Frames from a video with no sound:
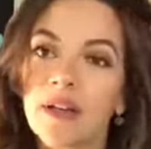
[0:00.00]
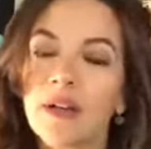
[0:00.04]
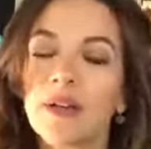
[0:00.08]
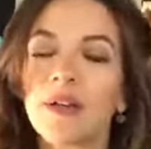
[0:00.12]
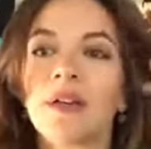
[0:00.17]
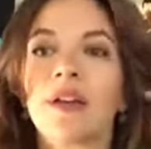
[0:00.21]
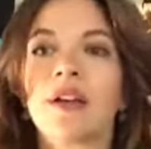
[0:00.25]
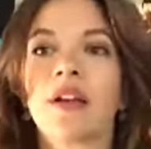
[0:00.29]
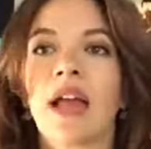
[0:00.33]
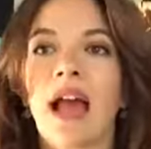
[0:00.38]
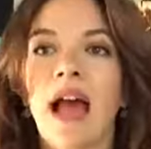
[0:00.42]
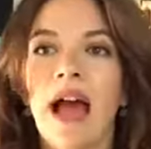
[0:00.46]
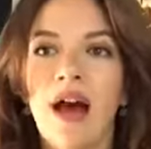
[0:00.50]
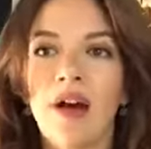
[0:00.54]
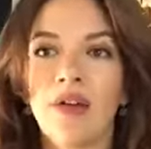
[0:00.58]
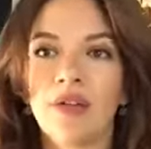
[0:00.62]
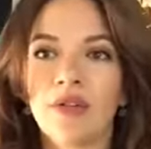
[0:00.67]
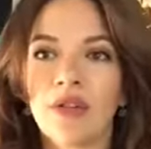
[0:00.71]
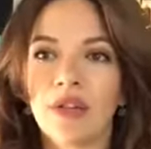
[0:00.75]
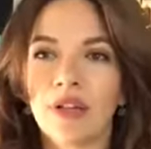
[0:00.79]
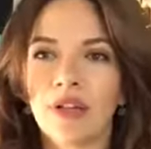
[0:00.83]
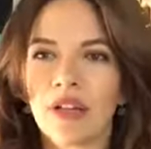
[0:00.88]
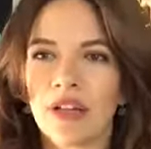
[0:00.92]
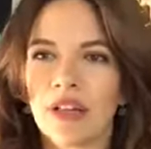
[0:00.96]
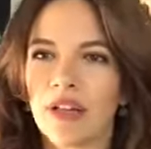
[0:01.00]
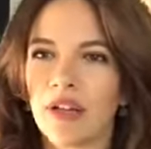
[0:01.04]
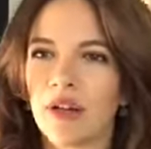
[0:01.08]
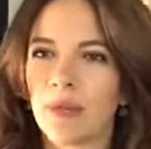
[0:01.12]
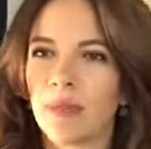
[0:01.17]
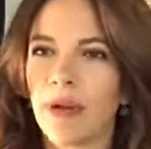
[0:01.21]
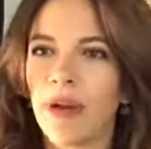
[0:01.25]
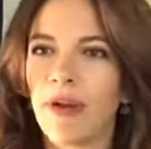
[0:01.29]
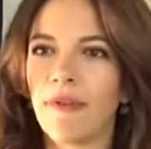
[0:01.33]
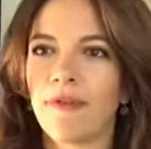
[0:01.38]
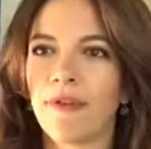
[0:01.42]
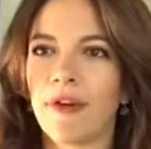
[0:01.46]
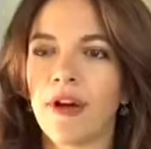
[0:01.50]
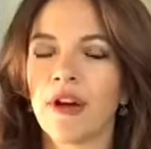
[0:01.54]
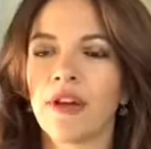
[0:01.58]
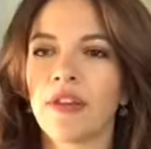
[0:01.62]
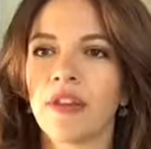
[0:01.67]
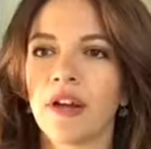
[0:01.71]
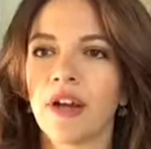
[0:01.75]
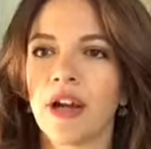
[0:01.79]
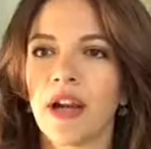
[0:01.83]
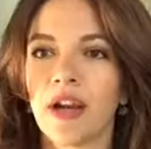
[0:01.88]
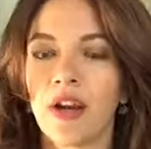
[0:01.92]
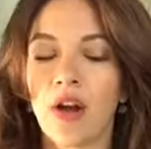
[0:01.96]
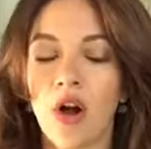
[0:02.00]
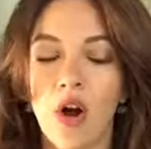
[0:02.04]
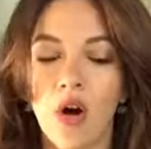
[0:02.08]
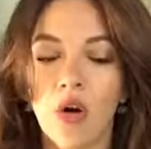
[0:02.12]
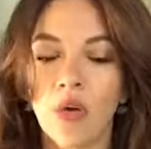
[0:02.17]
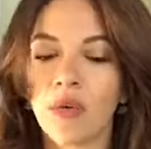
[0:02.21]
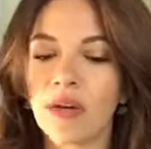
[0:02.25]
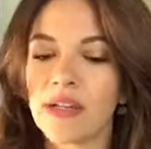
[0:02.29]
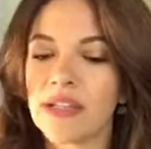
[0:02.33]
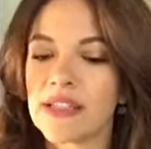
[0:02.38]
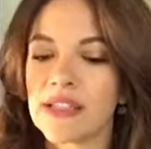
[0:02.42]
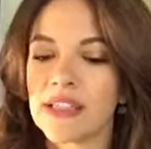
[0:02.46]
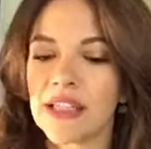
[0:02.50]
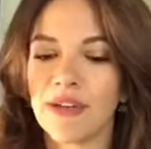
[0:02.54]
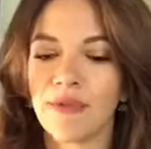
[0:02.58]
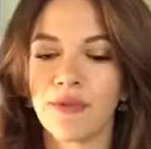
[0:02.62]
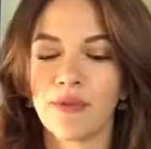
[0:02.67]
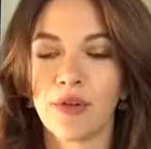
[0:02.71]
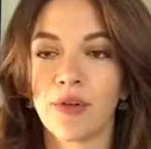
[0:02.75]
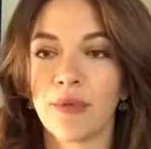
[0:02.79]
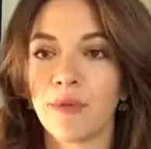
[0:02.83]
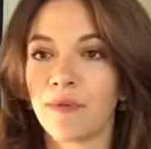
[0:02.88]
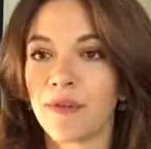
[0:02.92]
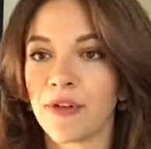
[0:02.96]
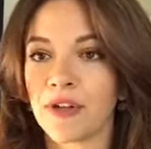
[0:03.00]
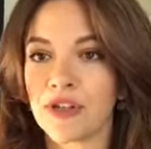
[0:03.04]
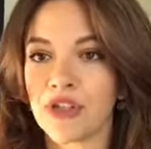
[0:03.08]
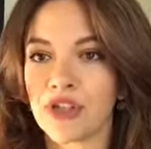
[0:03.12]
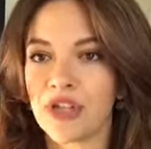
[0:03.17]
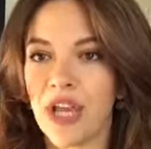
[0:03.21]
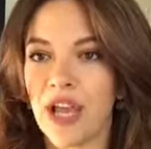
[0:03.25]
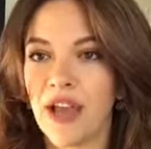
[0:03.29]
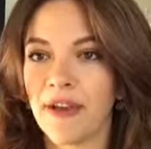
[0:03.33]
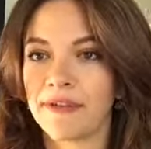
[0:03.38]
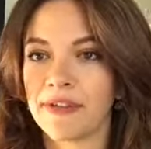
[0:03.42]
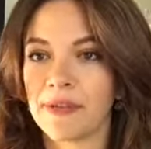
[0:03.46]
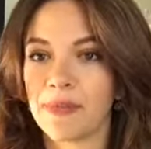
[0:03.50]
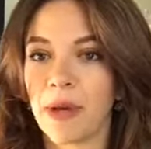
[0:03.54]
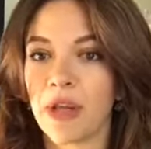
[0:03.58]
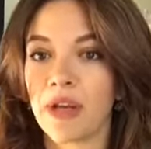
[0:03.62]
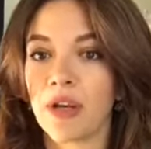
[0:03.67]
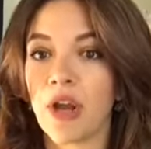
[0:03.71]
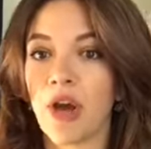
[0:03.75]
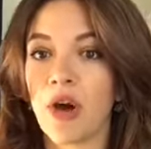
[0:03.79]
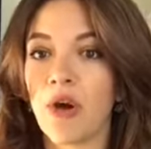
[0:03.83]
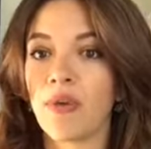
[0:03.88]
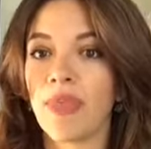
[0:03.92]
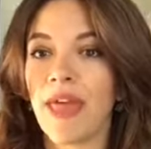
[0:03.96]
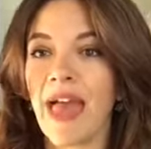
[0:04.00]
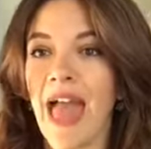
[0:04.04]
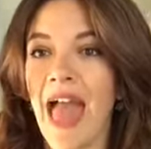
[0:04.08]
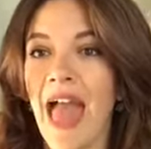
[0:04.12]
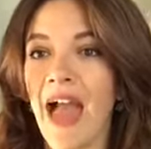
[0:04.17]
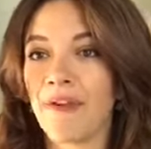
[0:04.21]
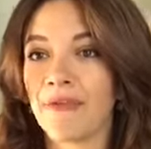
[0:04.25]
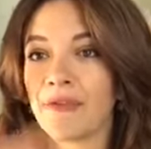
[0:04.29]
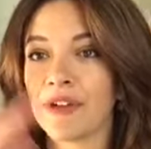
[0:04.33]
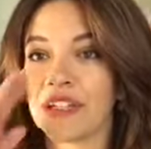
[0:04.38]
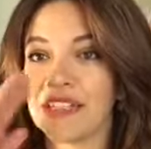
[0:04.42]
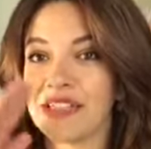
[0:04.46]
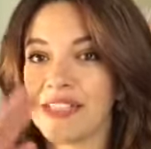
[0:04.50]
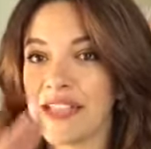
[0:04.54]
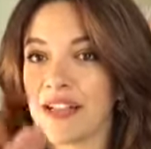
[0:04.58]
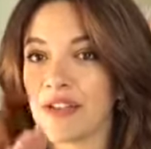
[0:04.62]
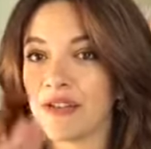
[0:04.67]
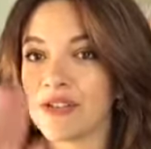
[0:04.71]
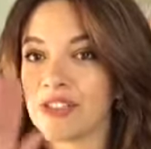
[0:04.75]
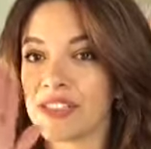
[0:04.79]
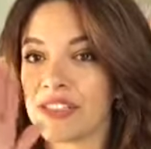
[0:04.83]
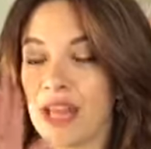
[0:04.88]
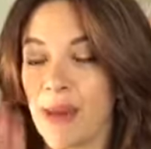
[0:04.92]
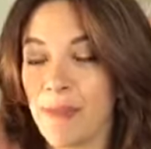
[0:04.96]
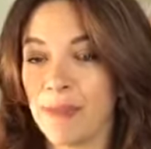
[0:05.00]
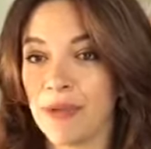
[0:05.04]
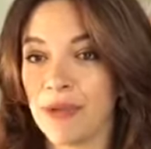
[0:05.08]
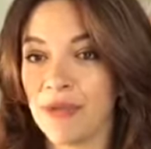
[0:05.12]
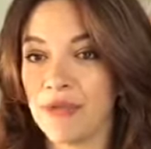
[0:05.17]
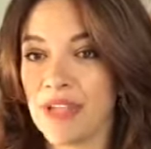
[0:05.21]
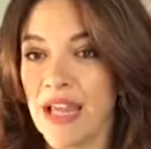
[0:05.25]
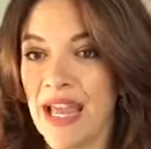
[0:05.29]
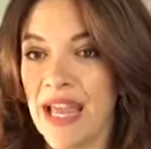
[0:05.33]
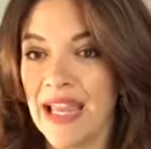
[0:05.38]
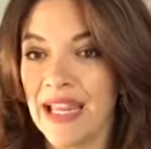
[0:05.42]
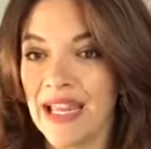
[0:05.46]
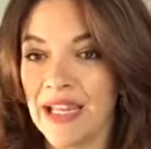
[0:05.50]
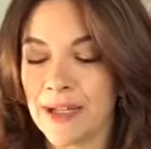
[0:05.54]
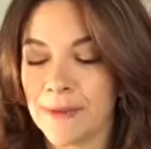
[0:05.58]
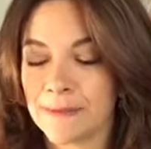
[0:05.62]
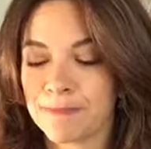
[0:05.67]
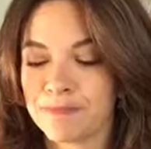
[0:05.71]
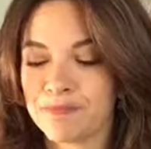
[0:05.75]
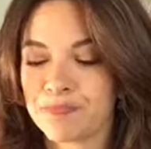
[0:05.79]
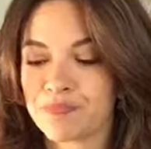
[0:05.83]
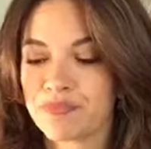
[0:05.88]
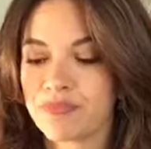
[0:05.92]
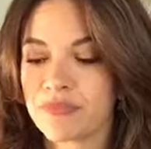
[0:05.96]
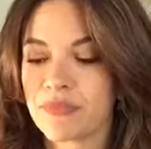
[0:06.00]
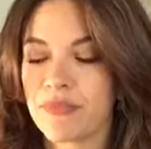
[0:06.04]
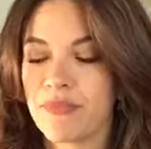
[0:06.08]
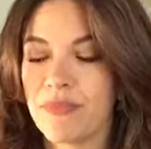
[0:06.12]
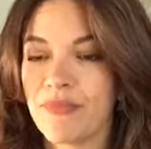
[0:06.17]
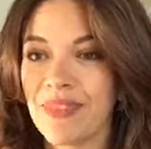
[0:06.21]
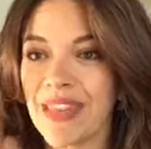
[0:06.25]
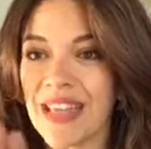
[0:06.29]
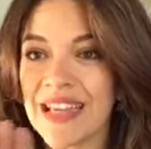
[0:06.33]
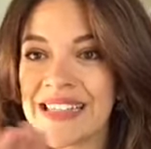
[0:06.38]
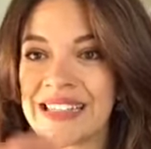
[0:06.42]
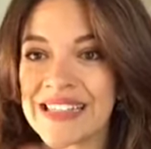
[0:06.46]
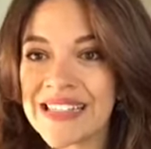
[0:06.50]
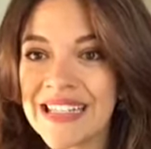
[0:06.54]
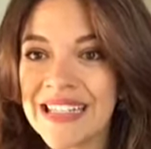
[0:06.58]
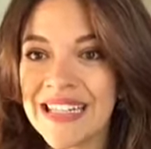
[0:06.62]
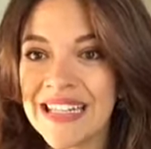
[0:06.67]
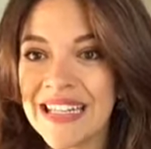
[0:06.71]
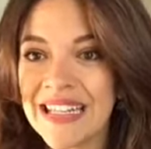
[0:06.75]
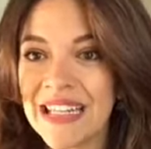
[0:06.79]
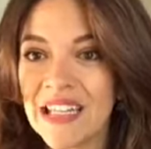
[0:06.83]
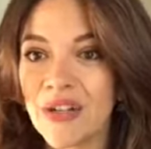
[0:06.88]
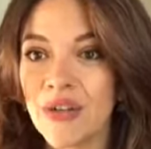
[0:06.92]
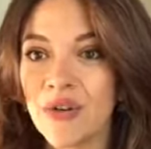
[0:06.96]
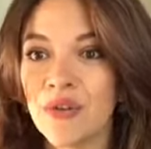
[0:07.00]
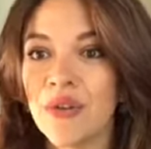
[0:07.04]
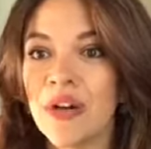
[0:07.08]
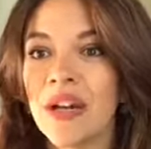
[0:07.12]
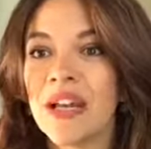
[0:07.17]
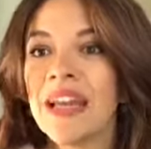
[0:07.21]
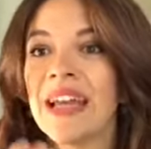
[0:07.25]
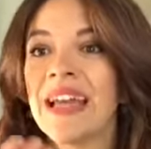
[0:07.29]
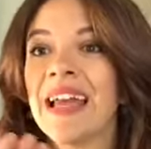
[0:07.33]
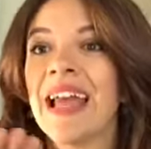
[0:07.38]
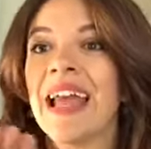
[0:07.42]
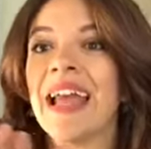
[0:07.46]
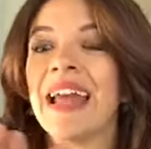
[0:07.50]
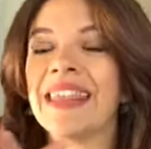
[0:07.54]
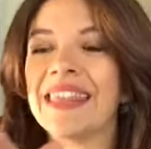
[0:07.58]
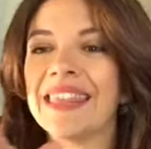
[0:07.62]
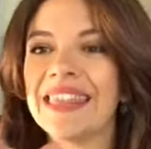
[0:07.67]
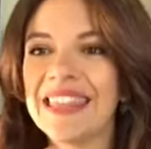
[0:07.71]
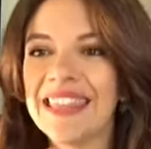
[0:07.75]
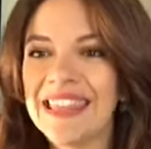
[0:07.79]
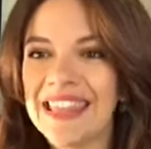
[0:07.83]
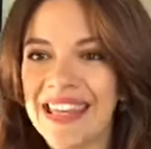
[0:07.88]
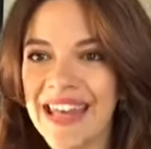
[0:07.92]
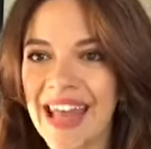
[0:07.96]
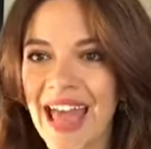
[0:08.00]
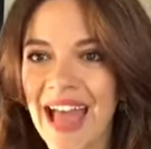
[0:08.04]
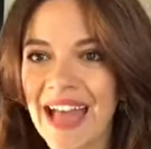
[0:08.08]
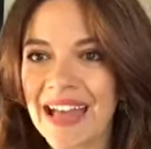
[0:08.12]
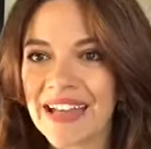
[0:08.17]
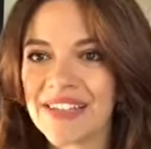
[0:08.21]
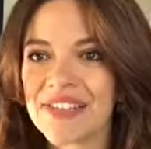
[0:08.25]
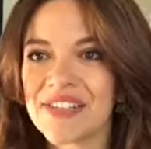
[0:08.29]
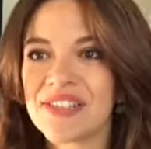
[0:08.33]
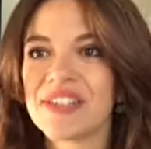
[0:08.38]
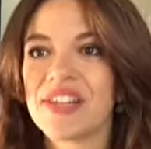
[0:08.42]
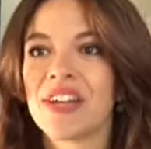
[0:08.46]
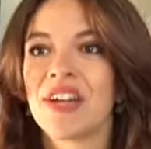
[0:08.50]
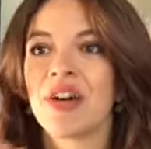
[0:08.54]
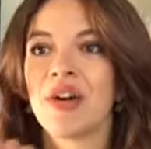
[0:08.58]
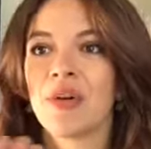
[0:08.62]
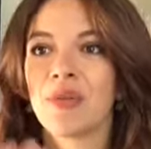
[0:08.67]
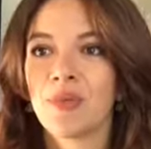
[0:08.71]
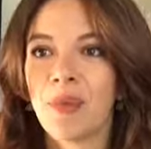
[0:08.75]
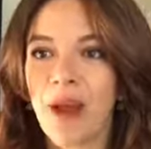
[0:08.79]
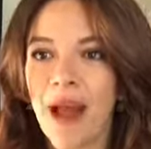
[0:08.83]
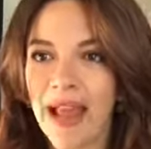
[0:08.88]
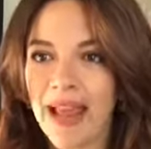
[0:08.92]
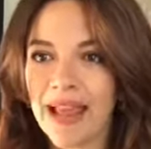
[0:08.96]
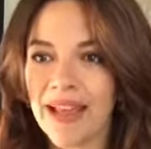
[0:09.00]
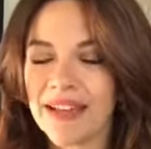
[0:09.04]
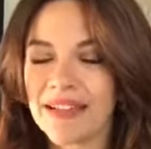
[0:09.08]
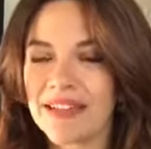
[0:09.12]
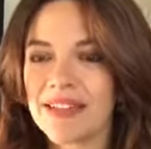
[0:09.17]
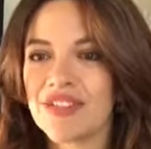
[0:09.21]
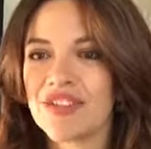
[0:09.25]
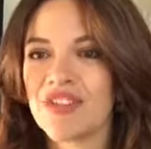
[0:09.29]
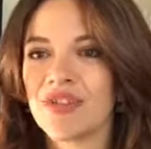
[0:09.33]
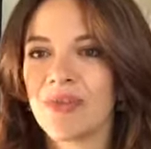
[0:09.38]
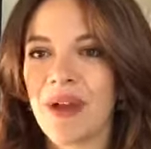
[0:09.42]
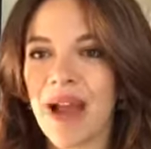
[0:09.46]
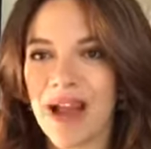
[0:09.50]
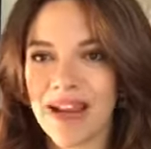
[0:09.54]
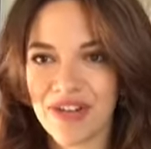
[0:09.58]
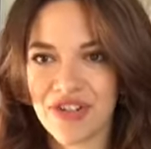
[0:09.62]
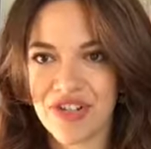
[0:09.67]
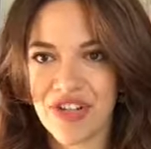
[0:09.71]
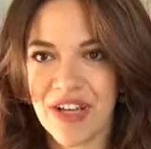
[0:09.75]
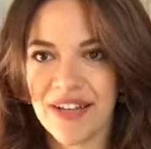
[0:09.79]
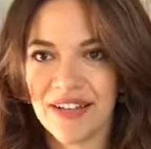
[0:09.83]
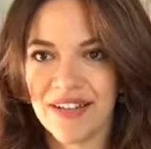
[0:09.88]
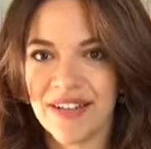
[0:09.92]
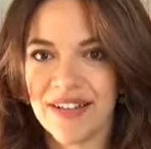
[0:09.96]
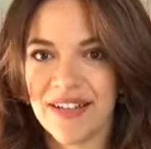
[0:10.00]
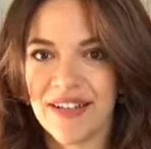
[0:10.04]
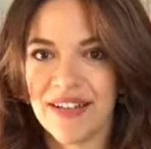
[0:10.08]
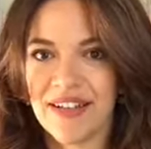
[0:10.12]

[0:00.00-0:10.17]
Look out and look a little bit further and always leave room for shifts. But know that every single step you take is leading you in the next right direction.